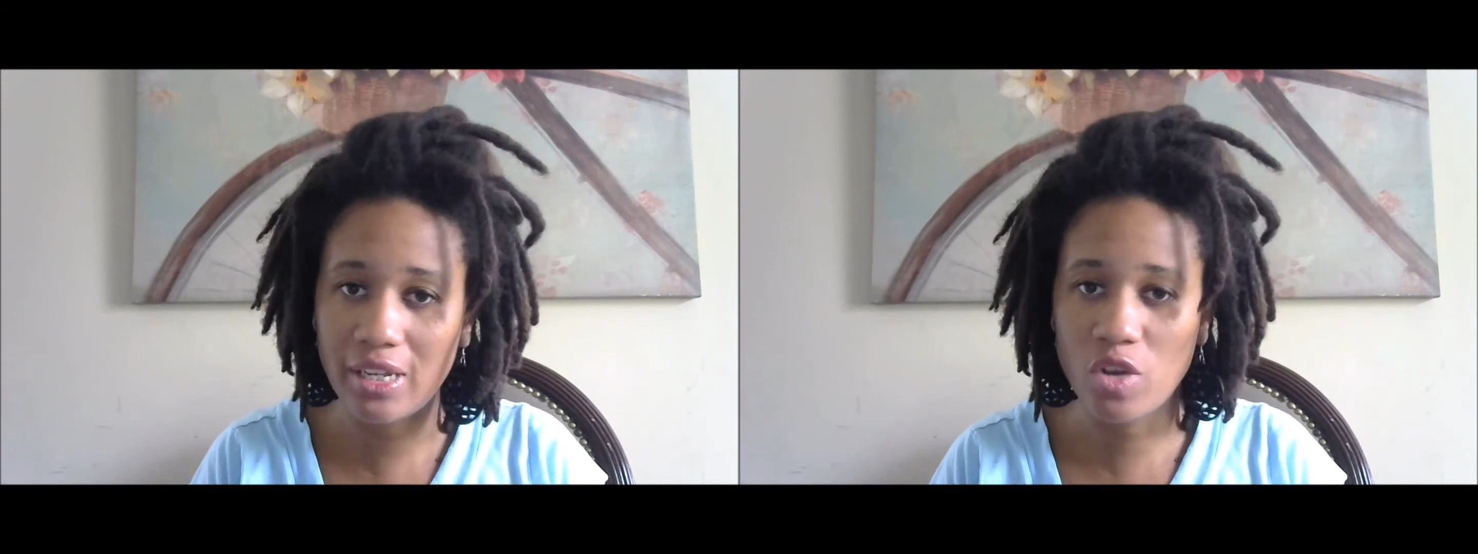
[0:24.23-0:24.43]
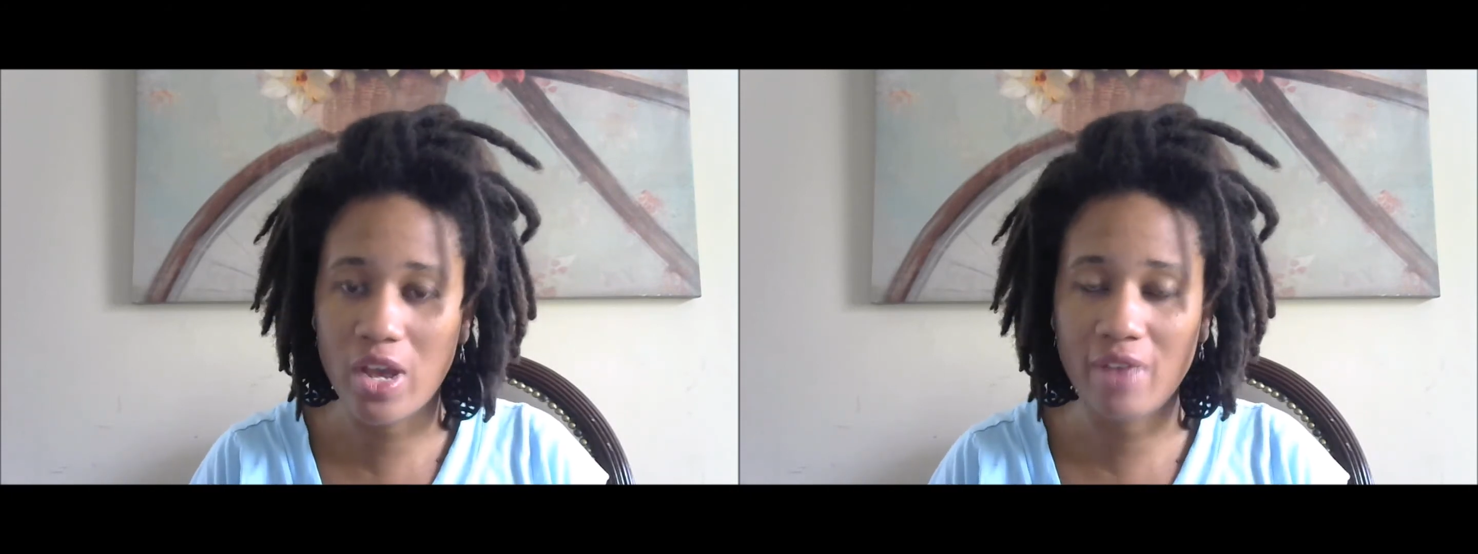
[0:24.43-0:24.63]

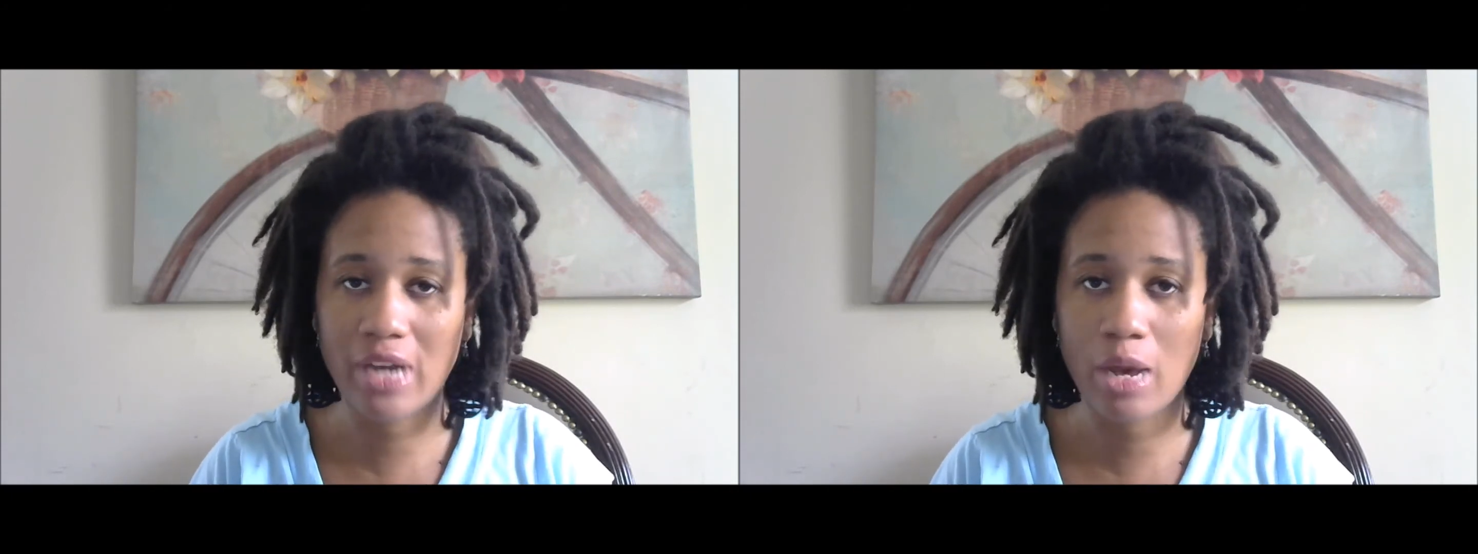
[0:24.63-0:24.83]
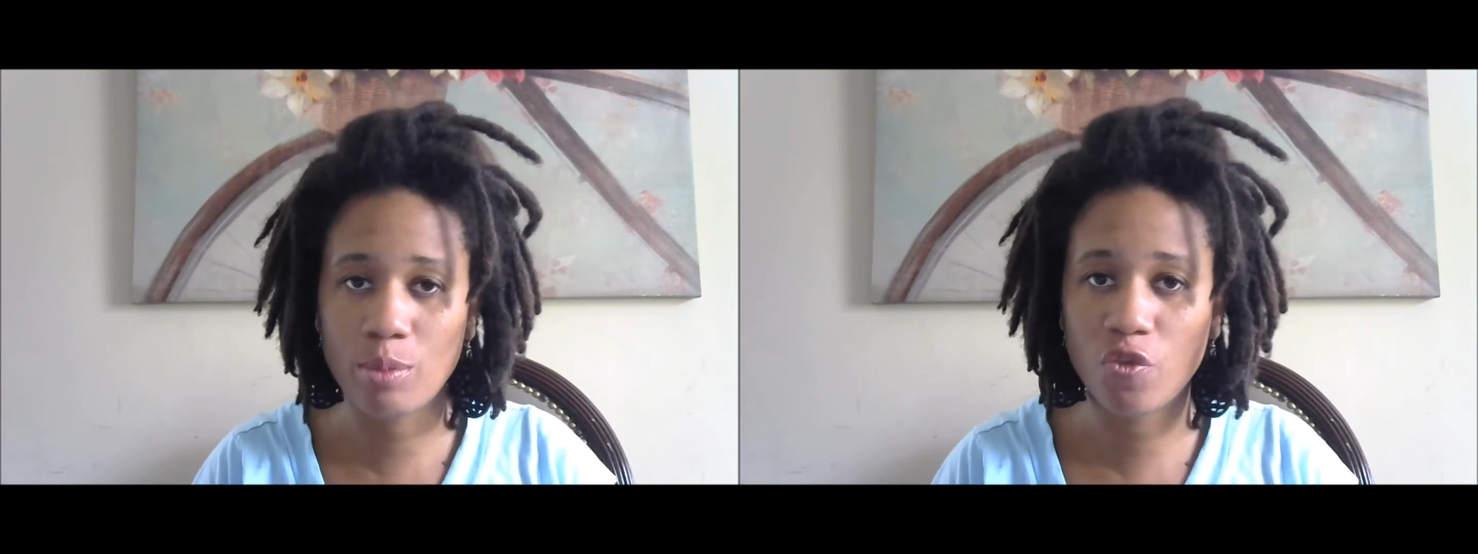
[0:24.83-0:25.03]
If you have
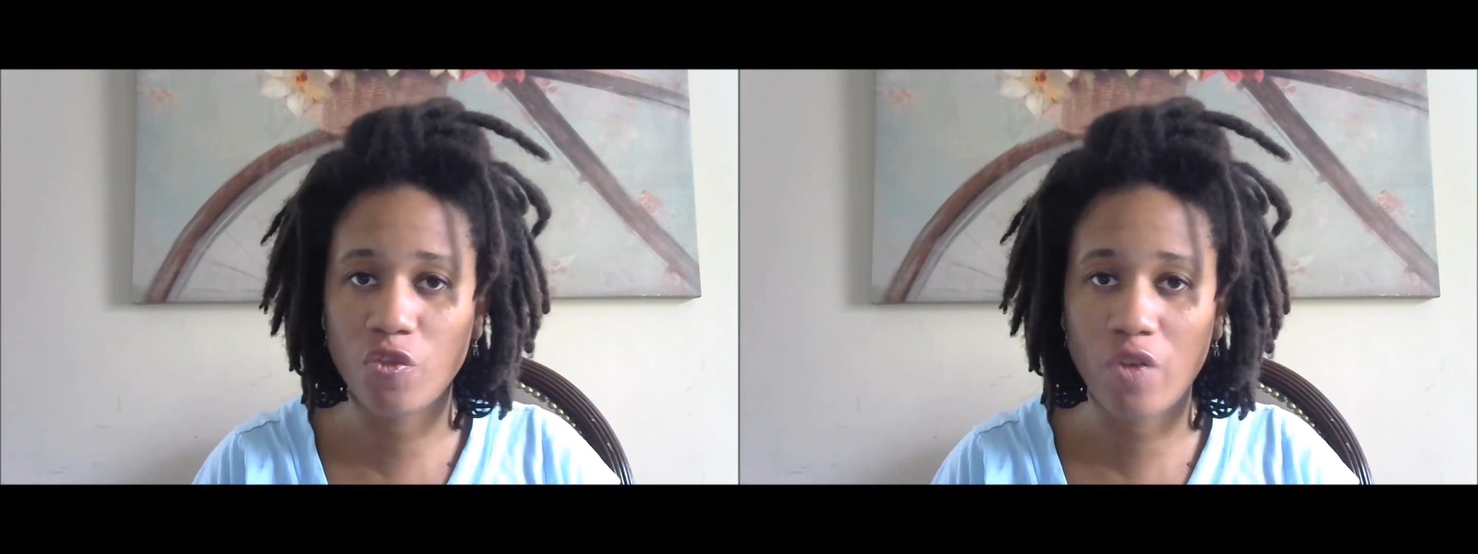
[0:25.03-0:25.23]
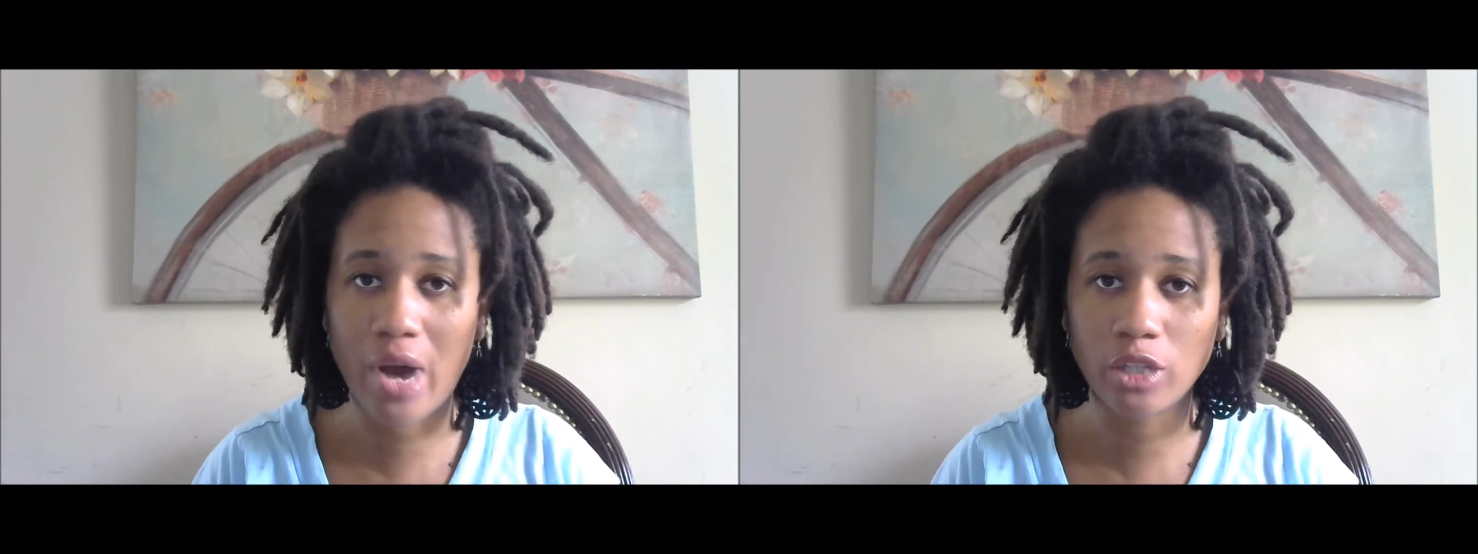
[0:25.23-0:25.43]
not been
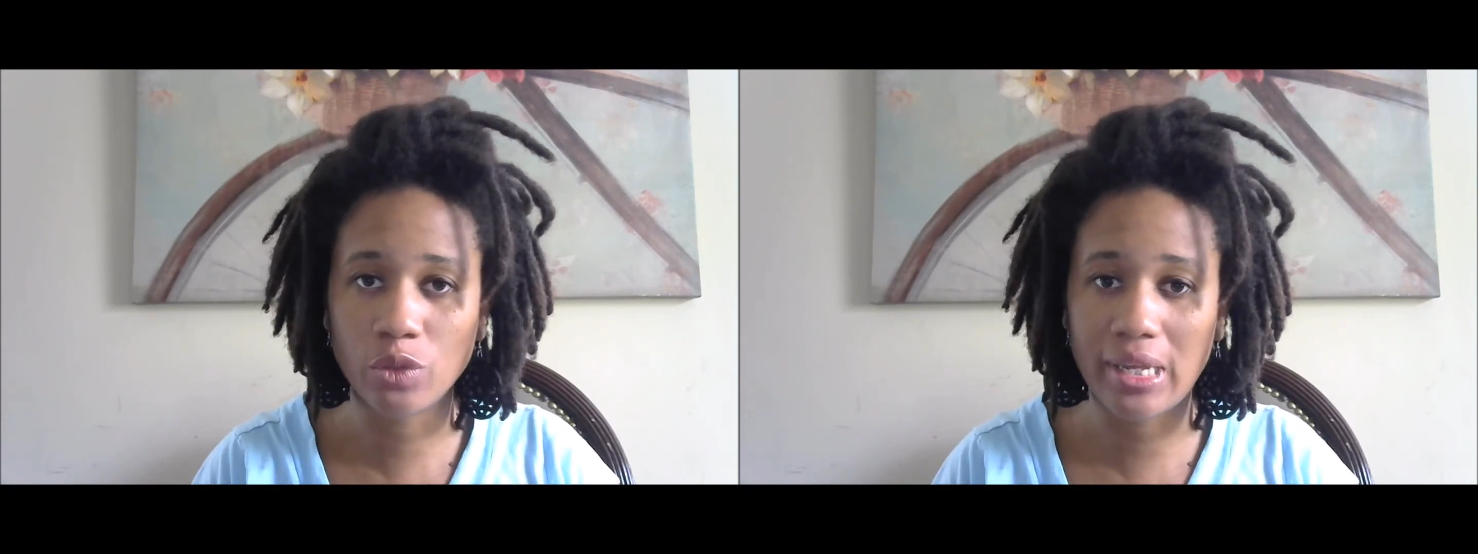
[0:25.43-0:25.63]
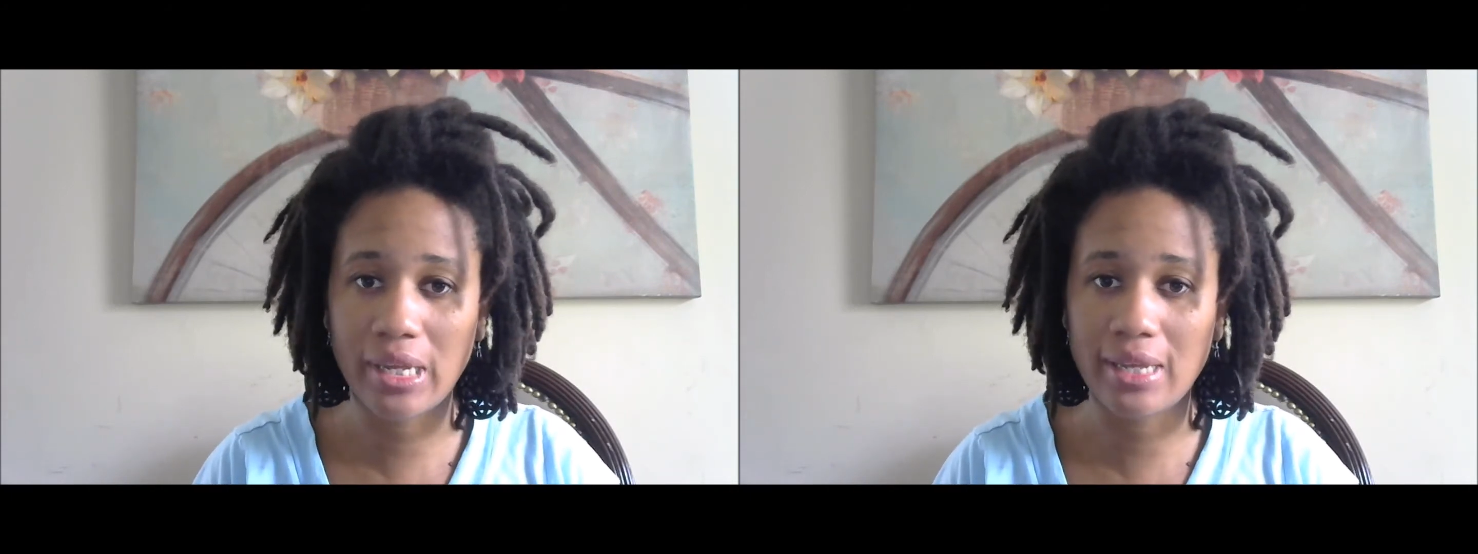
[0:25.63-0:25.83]

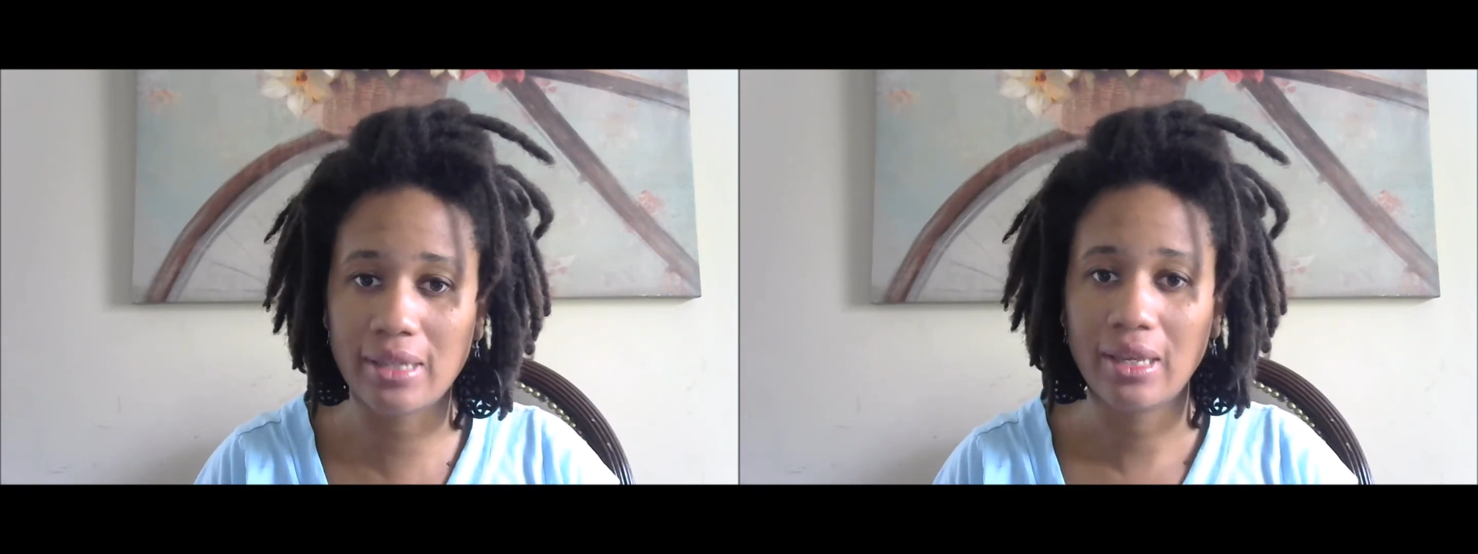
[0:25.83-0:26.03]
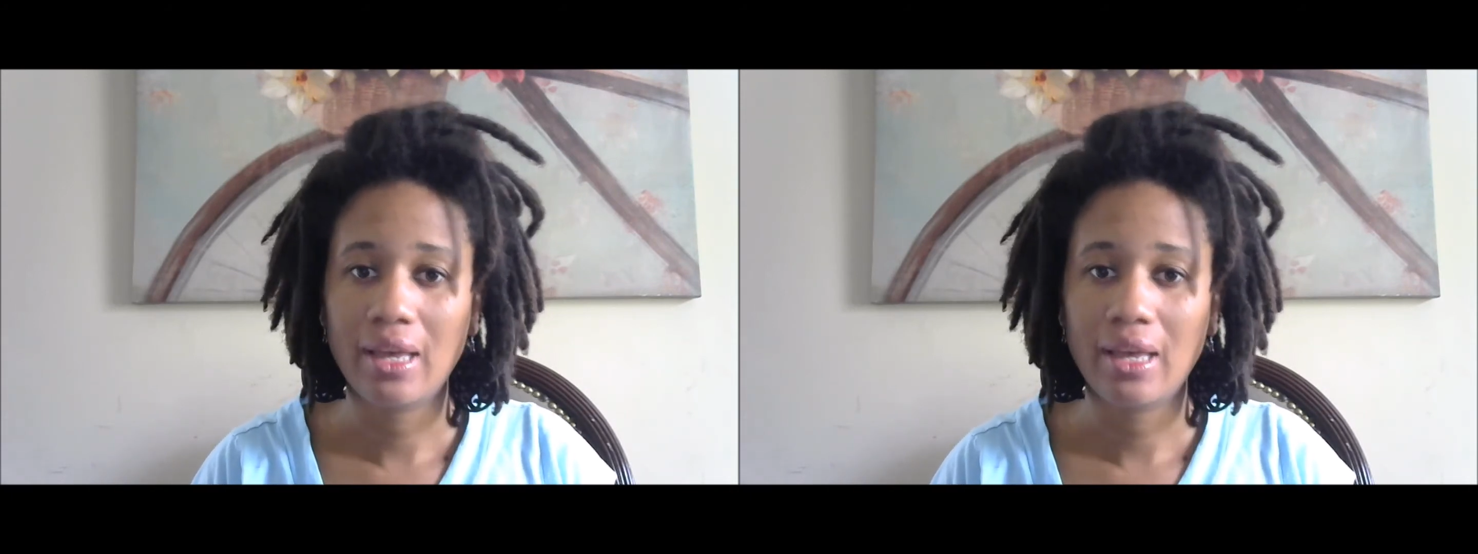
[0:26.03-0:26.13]
following